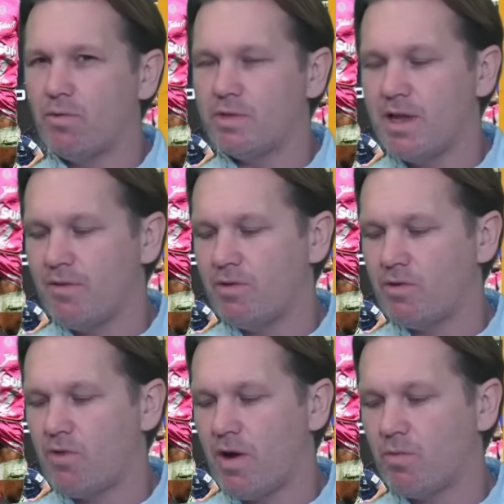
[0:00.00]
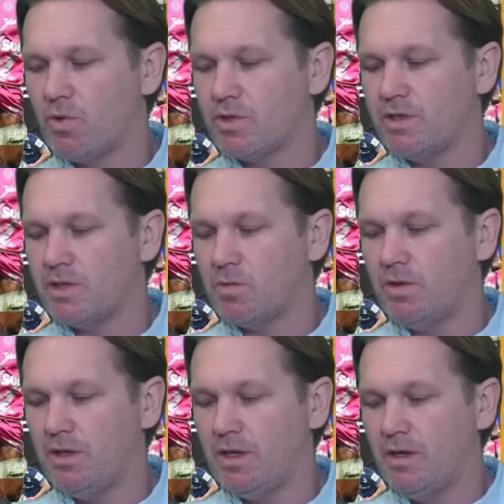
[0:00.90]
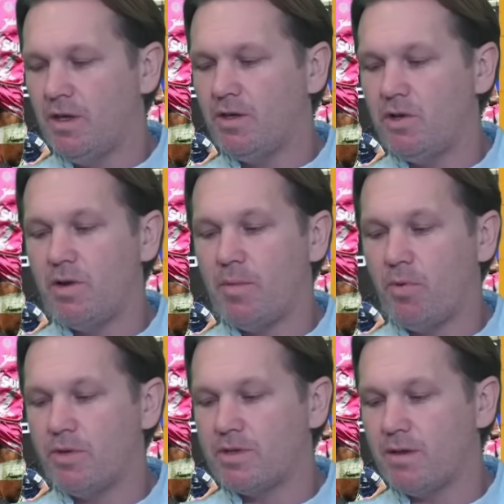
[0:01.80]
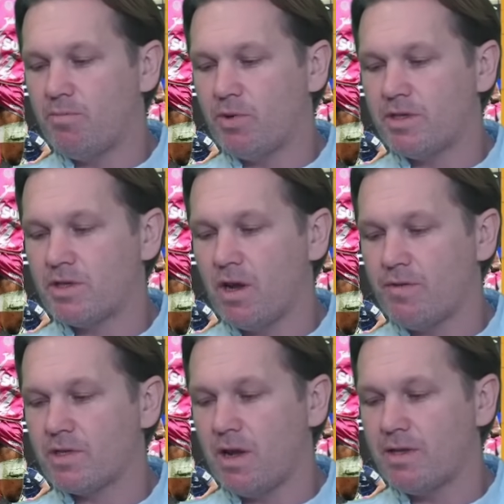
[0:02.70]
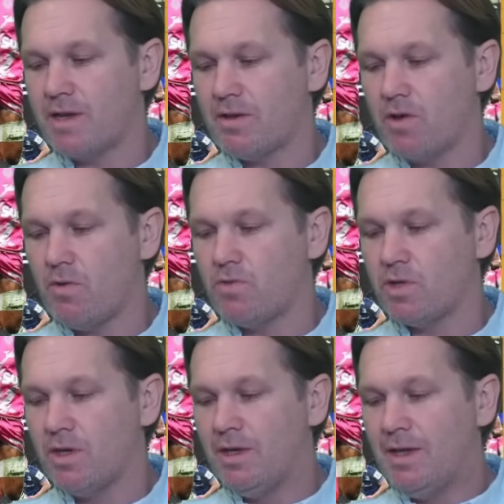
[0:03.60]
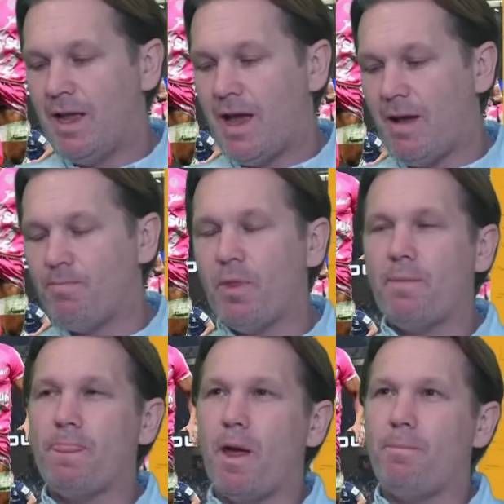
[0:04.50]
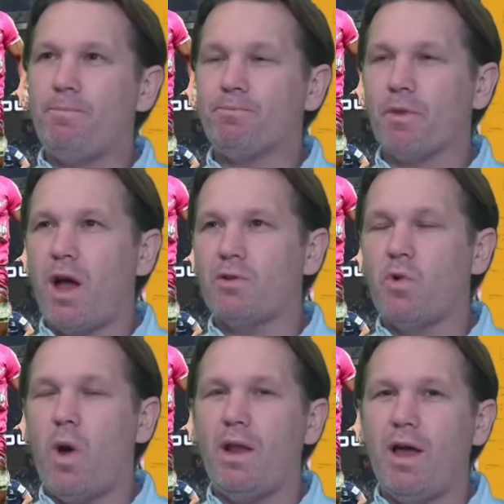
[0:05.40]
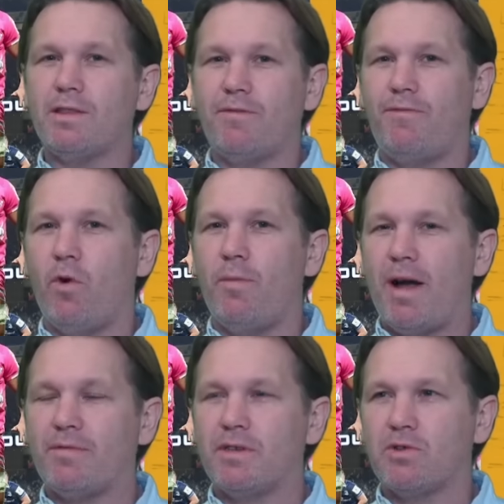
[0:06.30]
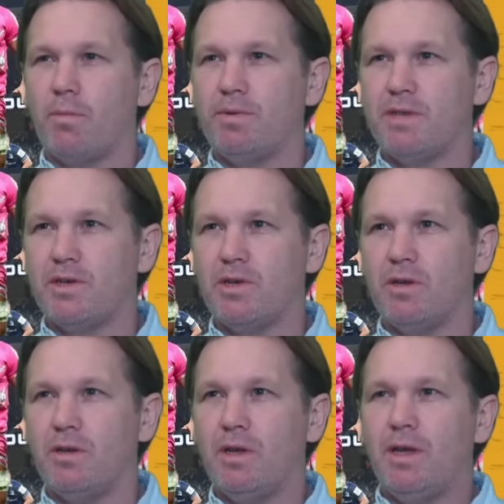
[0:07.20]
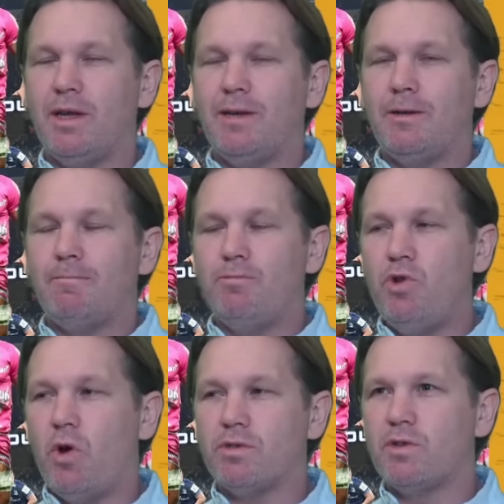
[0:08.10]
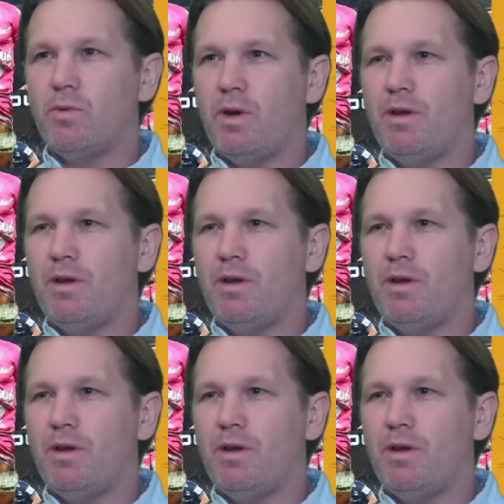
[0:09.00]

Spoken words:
was there in the crowd watching this one, the newly appointed British and Irish Lions head coach. I'd quite like the format of this competition not to